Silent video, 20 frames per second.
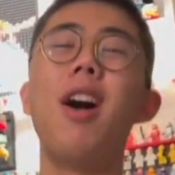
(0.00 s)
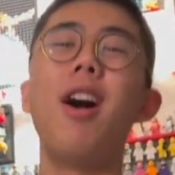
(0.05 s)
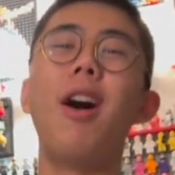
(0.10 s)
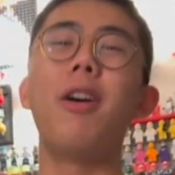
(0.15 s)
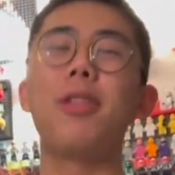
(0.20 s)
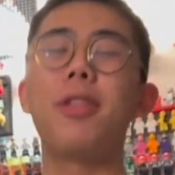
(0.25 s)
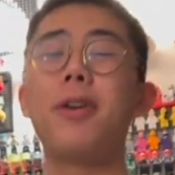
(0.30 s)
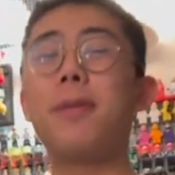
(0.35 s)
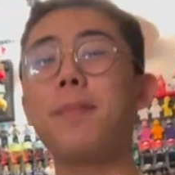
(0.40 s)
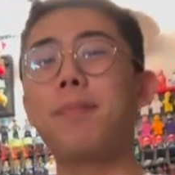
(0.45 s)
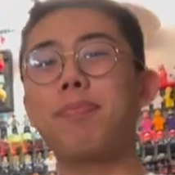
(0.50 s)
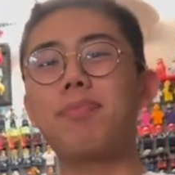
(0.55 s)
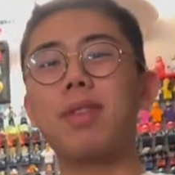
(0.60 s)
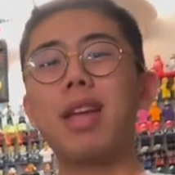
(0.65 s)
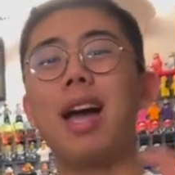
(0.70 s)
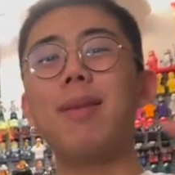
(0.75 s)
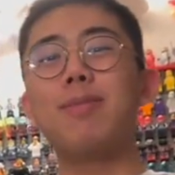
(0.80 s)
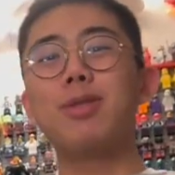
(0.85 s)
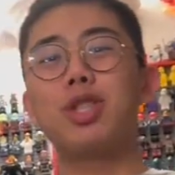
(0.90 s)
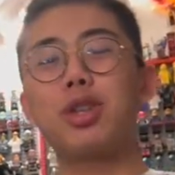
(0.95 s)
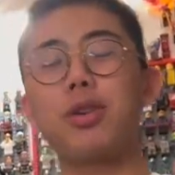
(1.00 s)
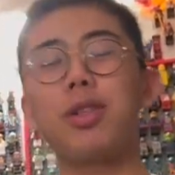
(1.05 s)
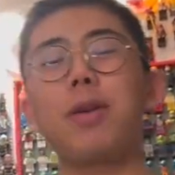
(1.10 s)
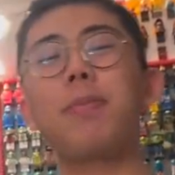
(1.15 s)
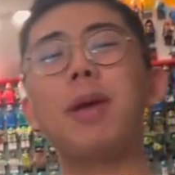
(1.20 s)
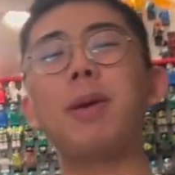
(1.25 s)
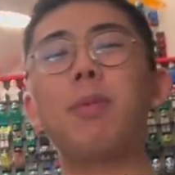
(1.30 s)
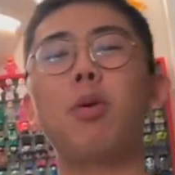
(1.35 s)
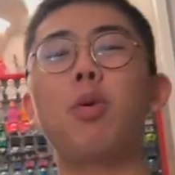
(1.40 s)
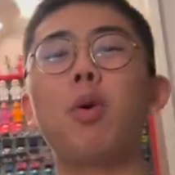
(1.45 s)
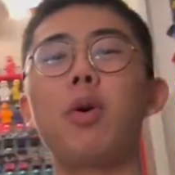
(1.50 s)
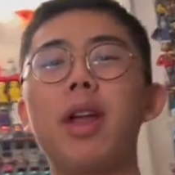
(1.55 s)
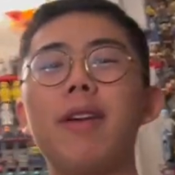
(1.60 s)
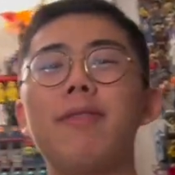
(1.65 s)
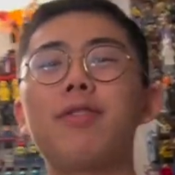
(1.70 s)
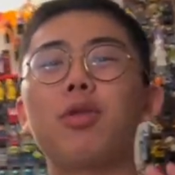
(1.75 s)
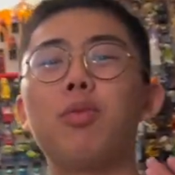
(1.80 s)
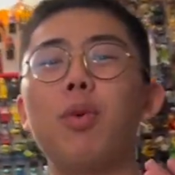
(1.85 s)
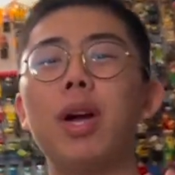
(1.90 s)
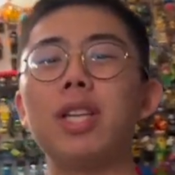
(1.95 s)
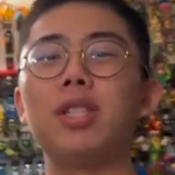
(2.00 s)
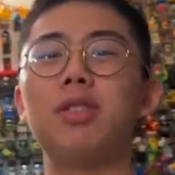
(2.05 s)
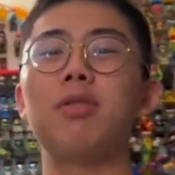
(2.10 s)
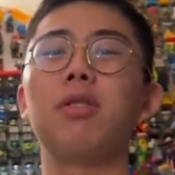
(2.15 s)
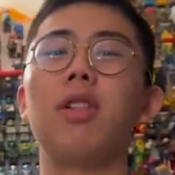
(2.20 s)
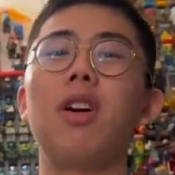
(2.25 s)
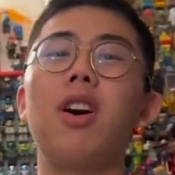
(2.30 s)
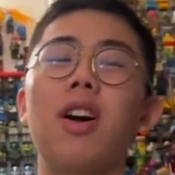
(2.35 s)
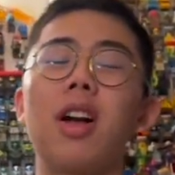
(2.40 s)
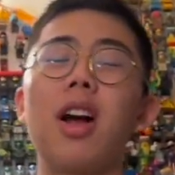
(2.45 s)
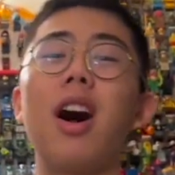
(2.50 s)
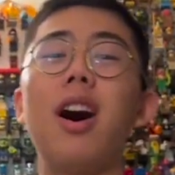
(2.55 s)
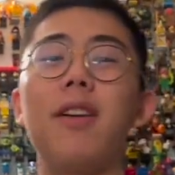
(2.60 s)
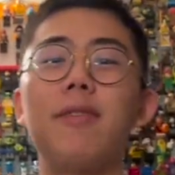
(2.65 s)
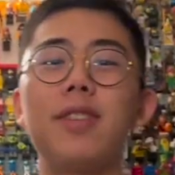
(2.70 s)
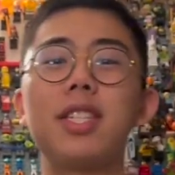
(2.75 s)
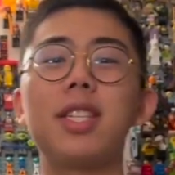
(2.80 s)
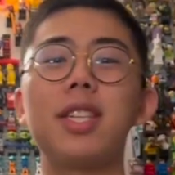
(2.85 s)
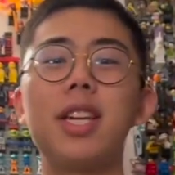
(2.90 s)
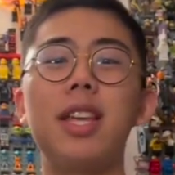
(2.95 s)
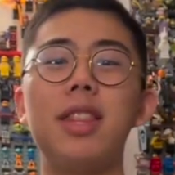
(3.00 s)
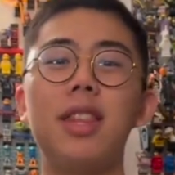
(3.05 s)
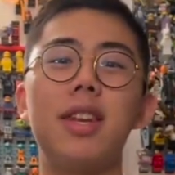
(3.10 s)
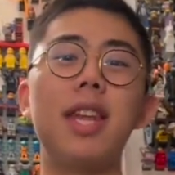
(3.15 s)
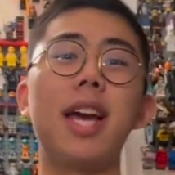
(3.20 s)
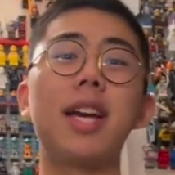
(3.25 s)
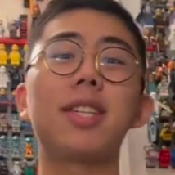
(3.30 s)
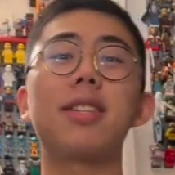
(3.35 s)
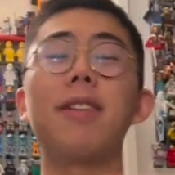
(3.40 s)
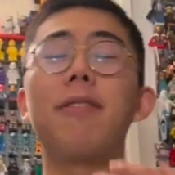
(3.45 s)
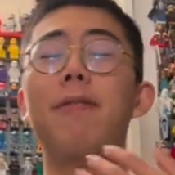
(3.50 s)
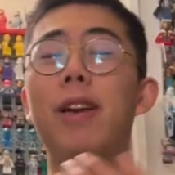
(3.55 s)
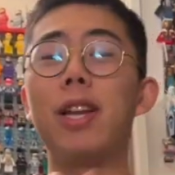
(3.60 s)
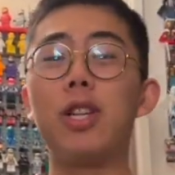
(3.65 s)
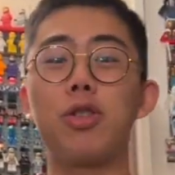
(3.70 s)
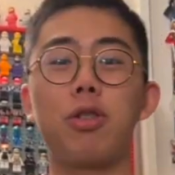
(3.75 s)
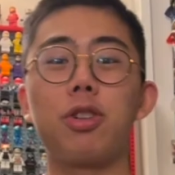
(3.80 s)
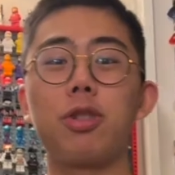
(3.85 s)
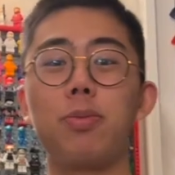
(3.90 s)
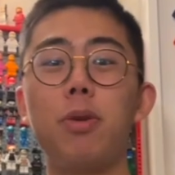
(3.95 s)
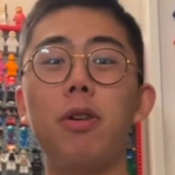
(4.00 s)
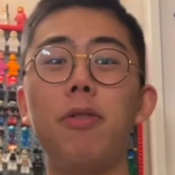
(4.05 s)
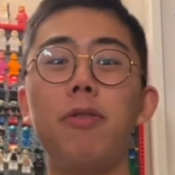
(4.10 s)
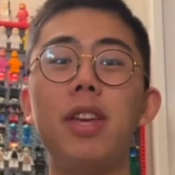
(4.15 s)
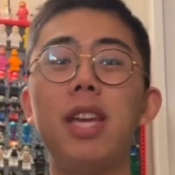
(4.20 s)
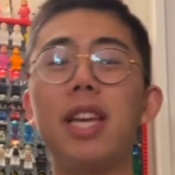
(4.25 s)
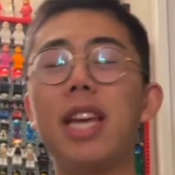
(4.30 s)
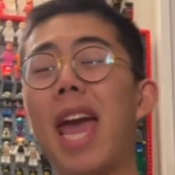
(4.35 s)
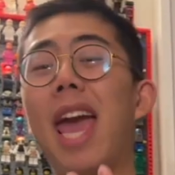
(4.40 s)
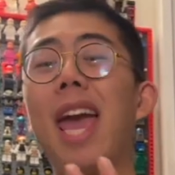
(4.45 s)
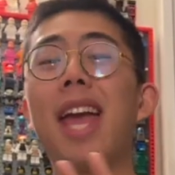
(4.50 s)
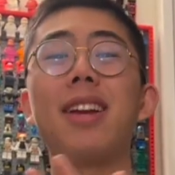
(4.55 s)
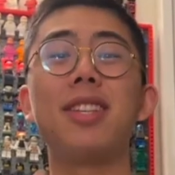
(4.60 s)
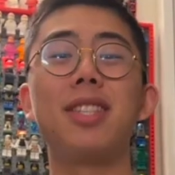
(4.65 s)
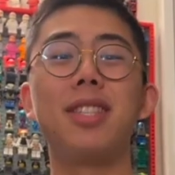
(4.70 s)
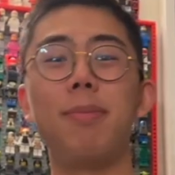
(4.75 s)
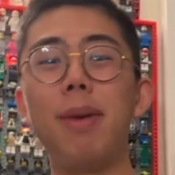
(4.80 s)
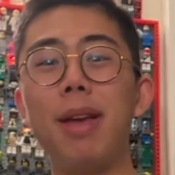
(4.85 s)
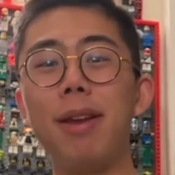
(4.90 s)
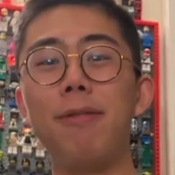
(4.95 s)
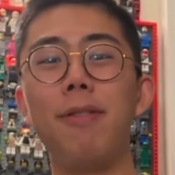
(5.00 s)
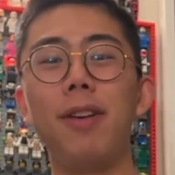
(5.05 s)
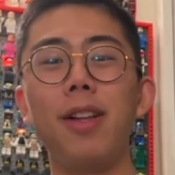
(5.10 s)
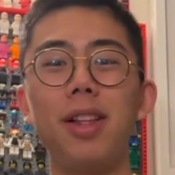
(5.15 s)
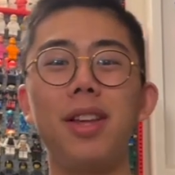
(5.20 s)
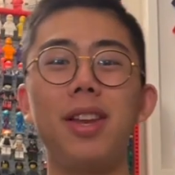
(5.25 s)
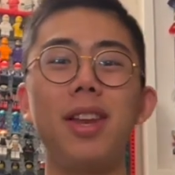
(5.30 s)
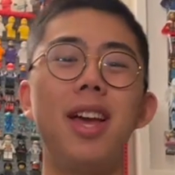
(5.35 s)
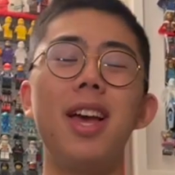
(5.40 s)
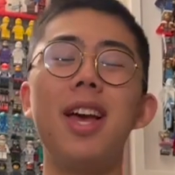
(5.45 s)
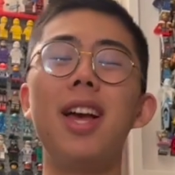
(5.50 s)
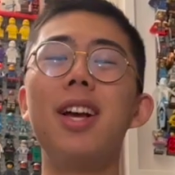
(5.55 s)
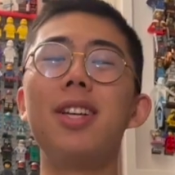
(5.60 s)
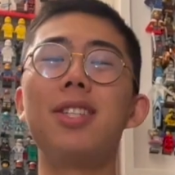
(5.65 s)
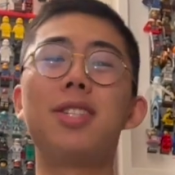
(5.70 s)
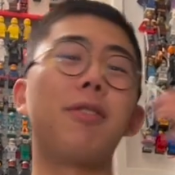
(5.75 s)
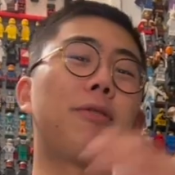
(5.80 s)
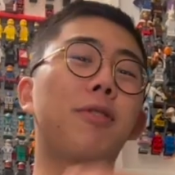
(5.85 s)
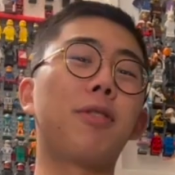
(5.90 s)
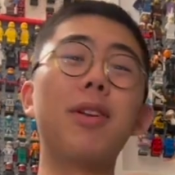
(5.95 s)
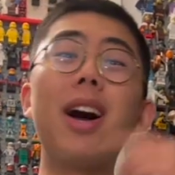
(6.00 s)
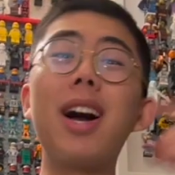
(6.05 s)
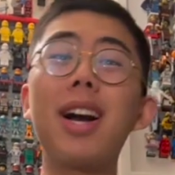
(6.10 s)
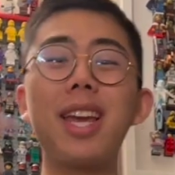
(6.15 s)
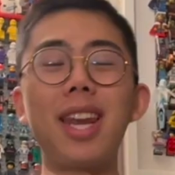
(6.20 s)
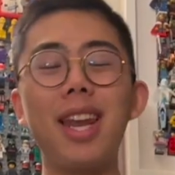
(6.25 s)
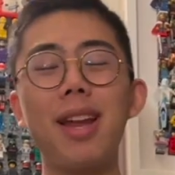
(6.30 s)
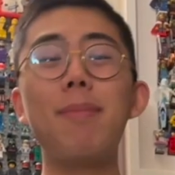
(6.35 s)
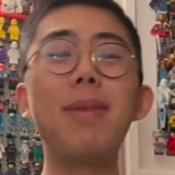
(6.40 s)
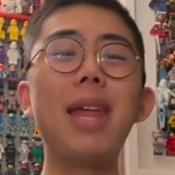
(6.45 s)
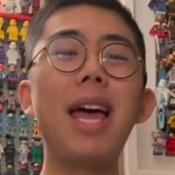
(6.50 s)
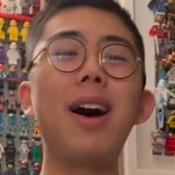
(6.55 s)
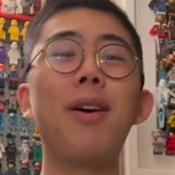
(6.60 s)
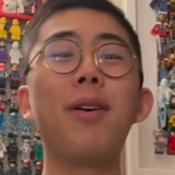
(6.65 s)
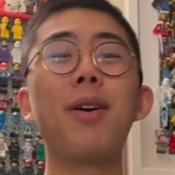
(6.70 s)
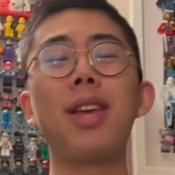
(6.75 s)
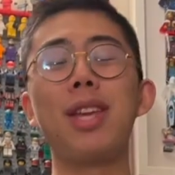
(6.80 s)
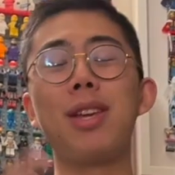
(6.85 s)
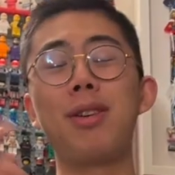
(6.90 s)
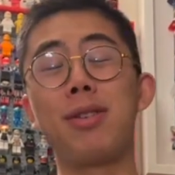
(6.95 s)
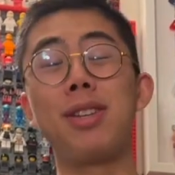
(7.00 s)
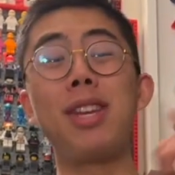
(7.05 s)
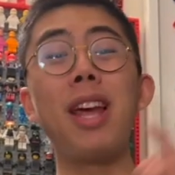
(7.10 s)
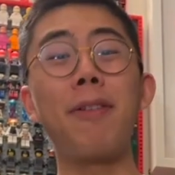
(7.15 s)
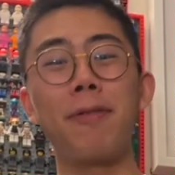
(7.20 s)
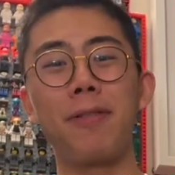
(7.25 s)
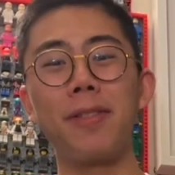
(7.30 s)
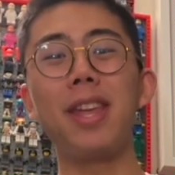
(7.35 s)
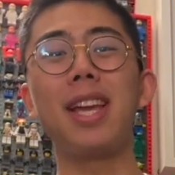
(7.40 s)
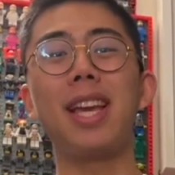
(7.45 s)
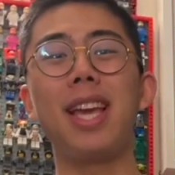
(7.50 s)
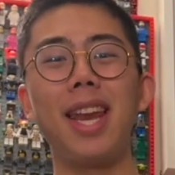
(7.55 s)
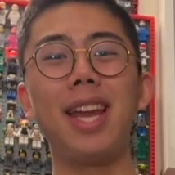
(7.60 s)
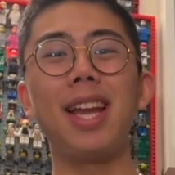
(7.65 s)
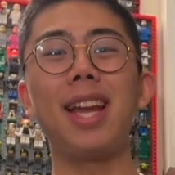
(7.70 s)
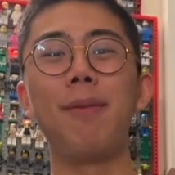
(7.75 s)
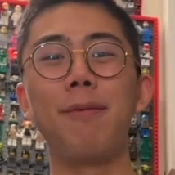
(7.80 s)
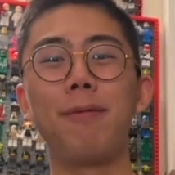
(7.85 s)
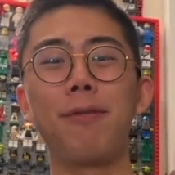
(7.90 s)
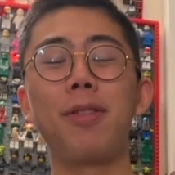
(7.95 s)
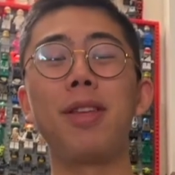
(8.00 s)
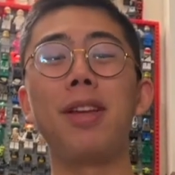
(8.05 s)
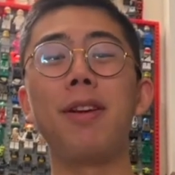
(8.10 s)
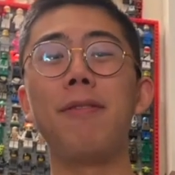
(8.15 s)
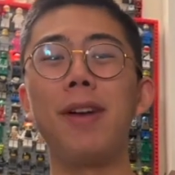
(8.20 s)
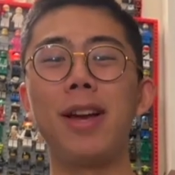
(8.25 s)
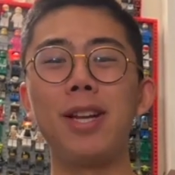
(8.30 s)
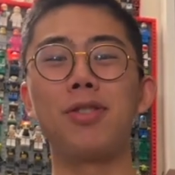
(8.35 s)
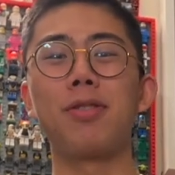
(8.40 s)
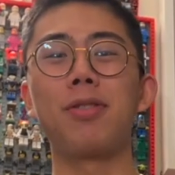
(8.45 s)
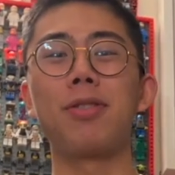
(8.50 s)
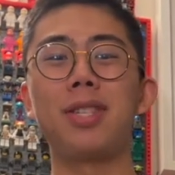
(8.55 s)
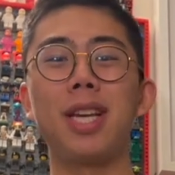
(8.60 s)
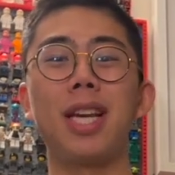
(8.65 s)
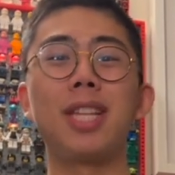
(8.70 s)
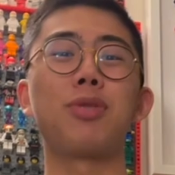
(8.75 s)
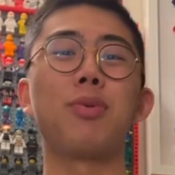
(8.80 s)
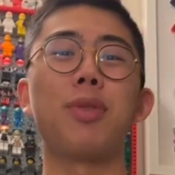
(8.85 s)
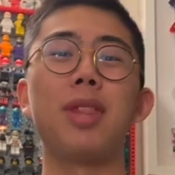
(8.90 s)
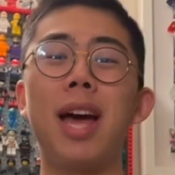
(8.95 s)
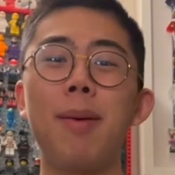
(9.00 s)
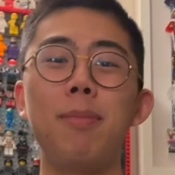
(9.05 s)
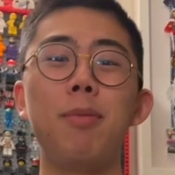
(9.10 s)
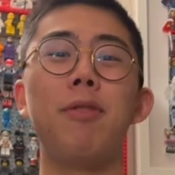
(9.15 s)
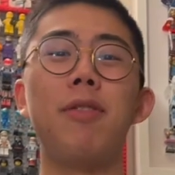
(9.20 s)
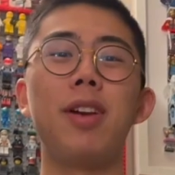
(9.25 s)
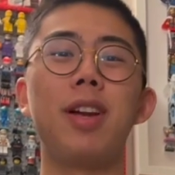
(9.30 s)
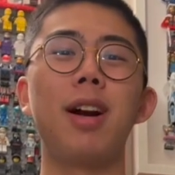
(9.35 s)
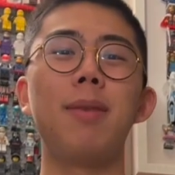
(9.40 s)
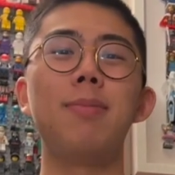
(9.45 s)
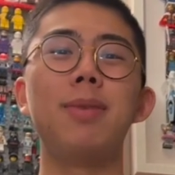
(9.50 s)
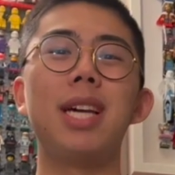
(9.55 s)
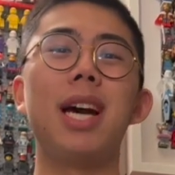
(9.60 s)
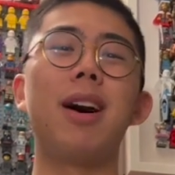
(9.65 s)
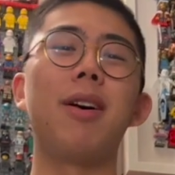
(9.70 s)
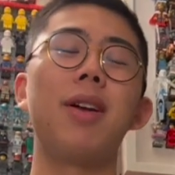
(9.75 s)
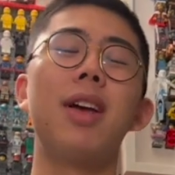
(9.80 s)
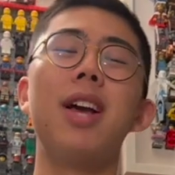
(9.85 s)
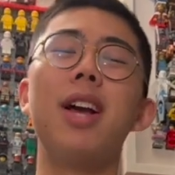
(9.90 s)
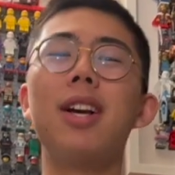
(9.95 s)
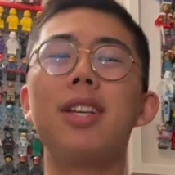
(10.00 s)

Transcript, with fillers: Although, I'm sure that people won't have to wait too long. Obviously, the next Avengers movie, Kang is the main villain. So if you're not getting him now, you're definitely getting him for the Avengers sets when that movie comes out.